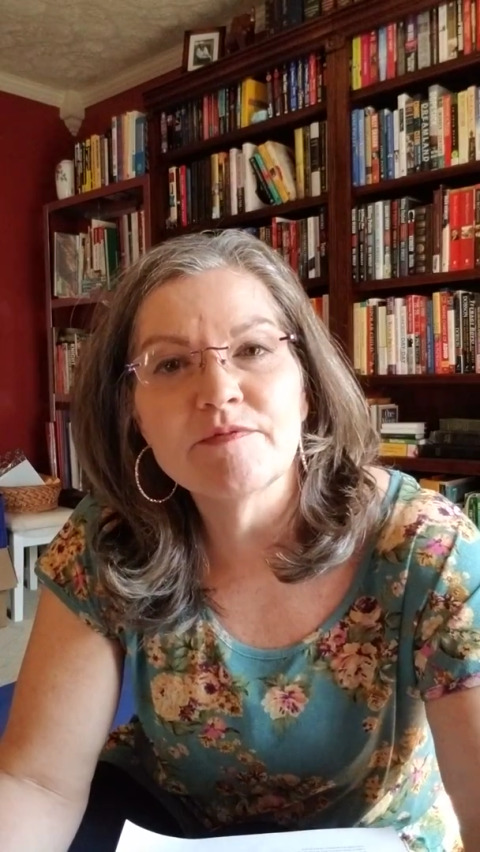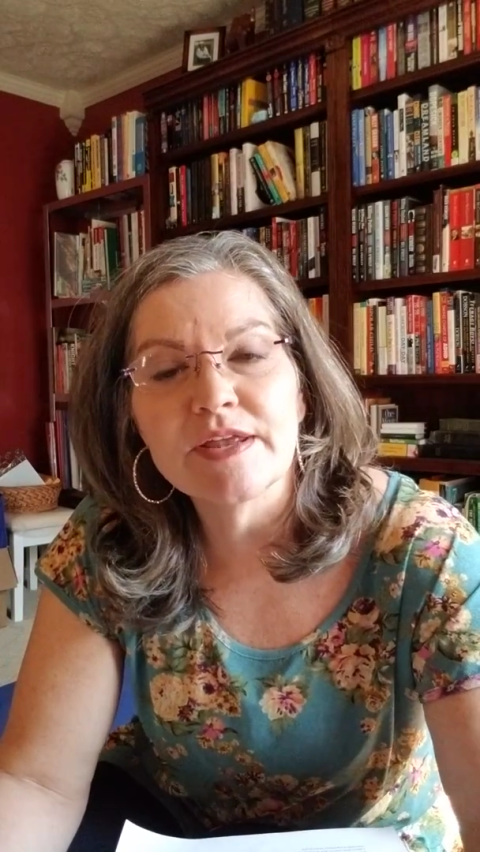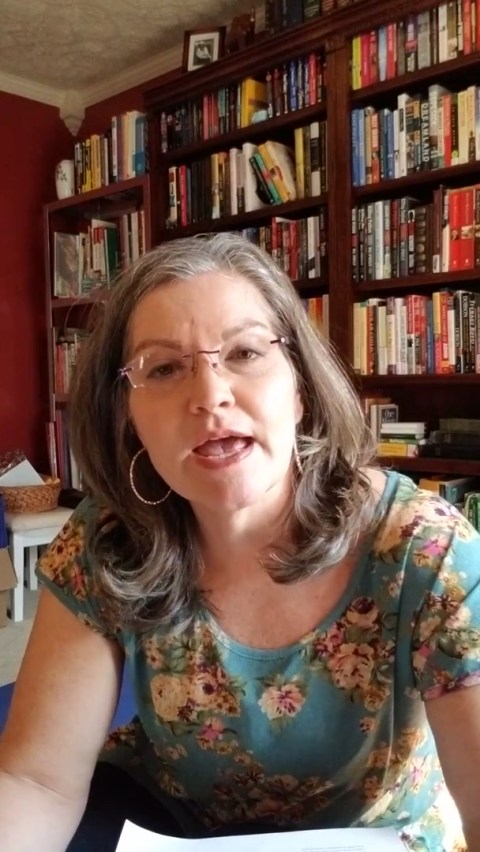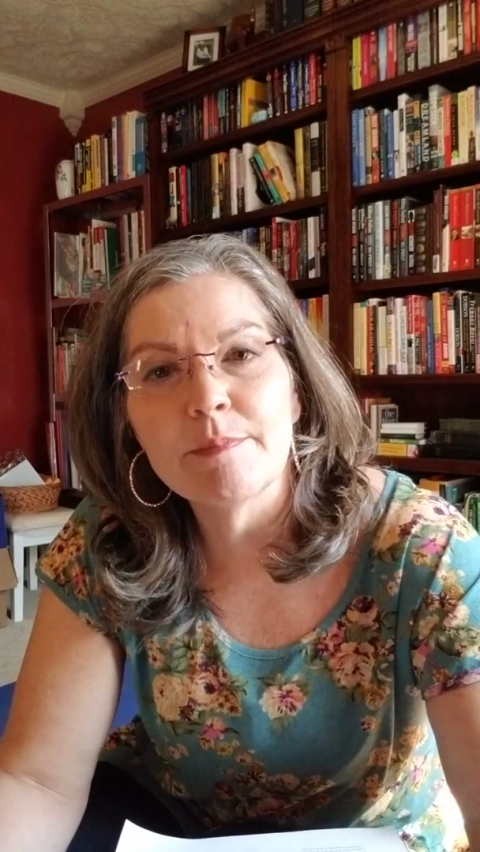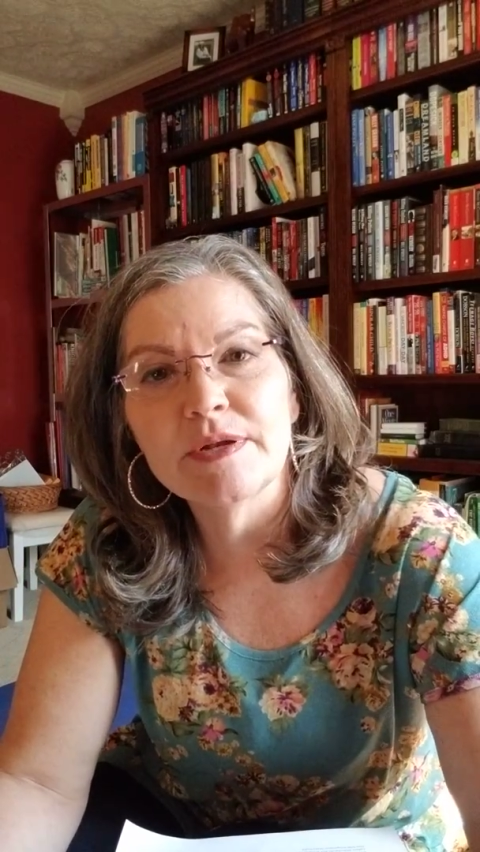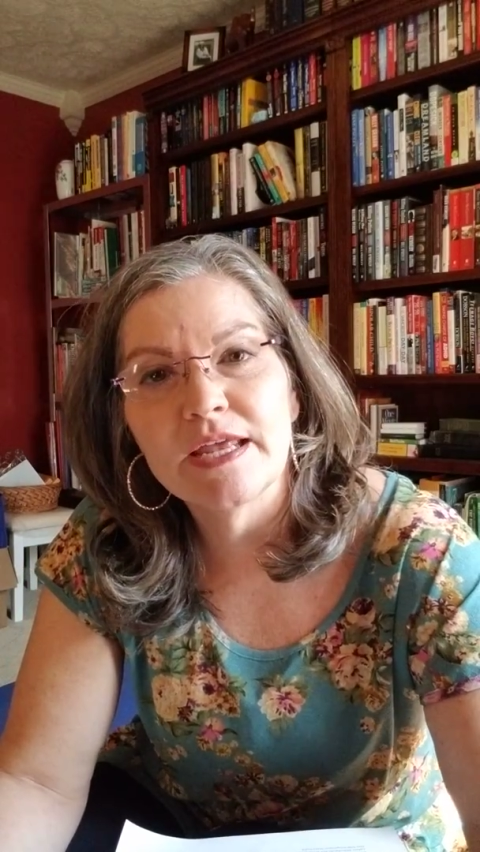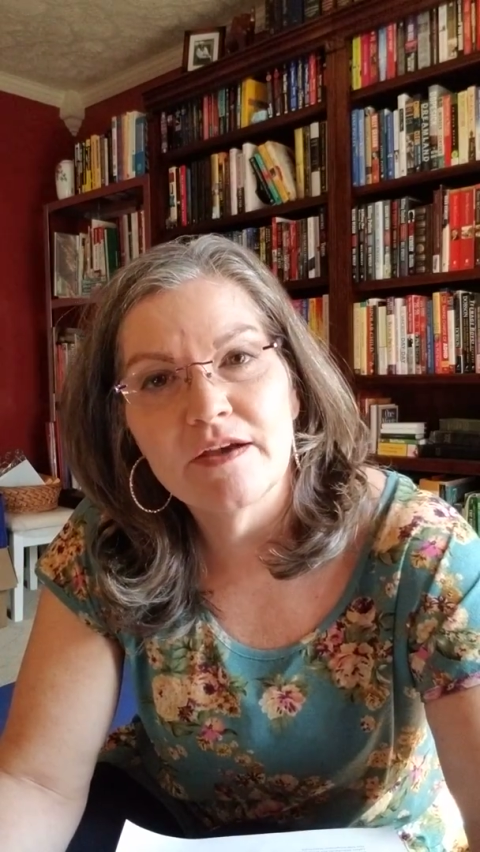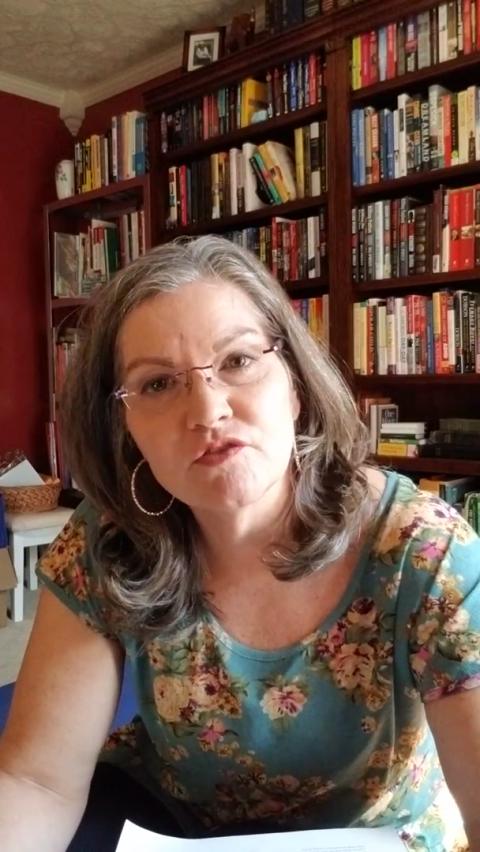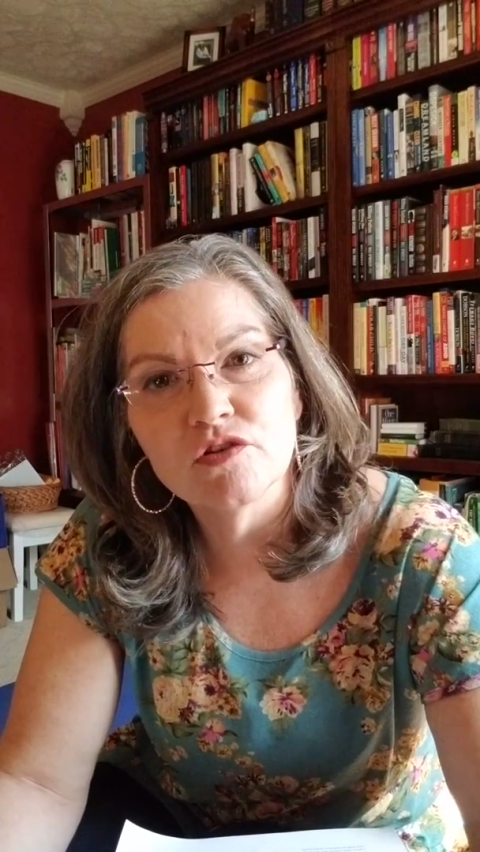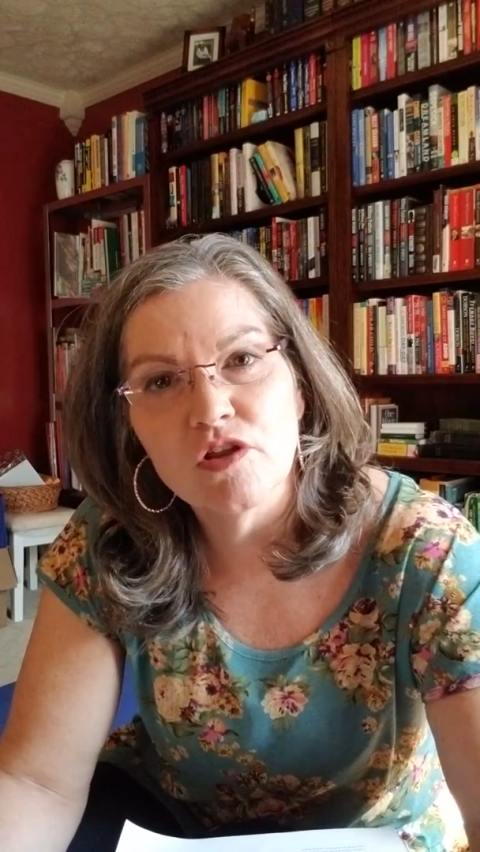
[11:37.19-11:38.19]
to happen
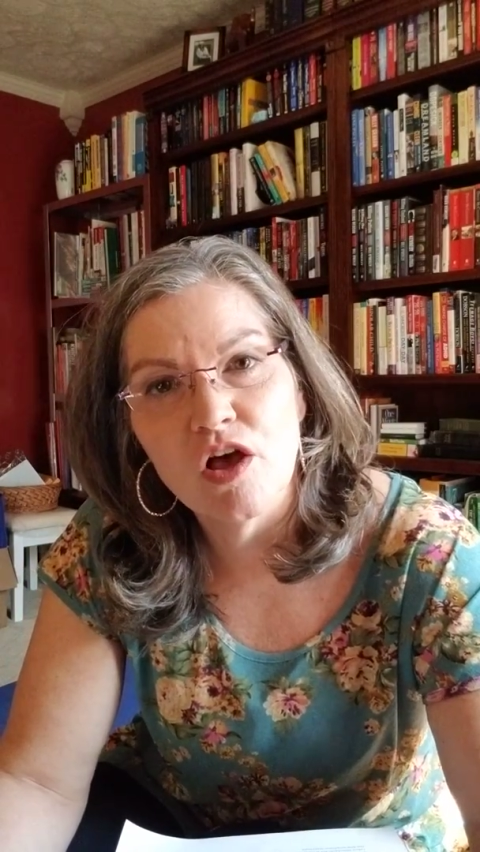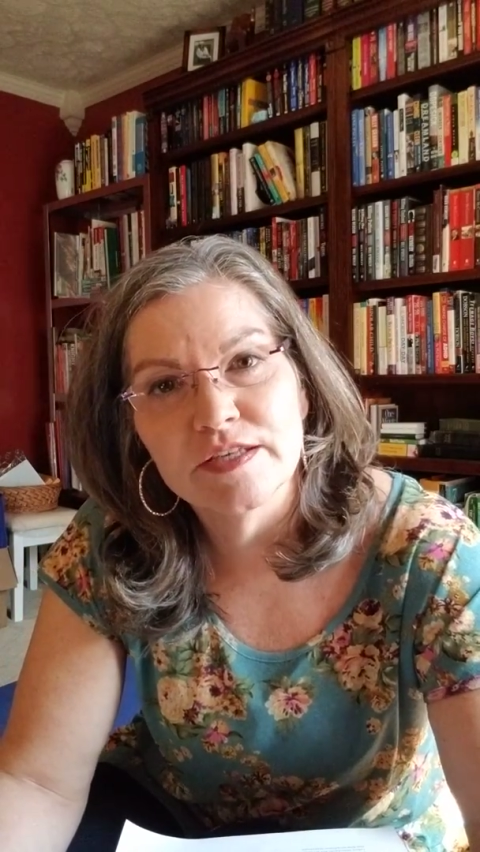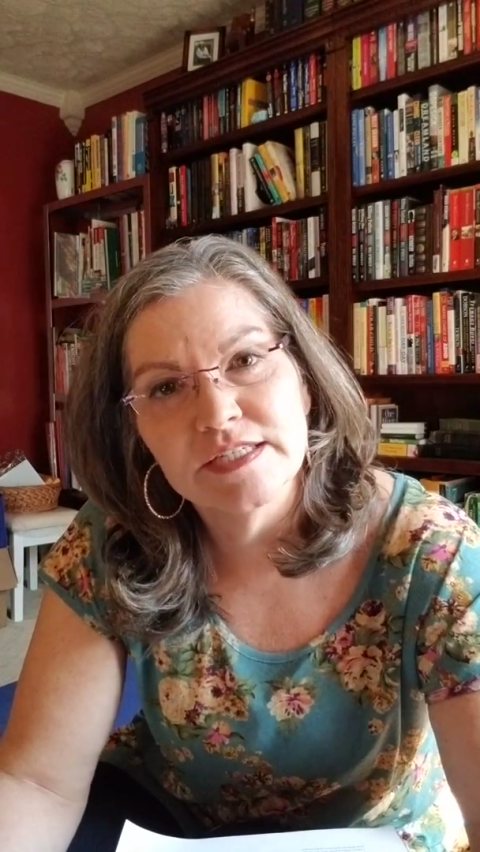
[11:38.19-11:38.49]
after a law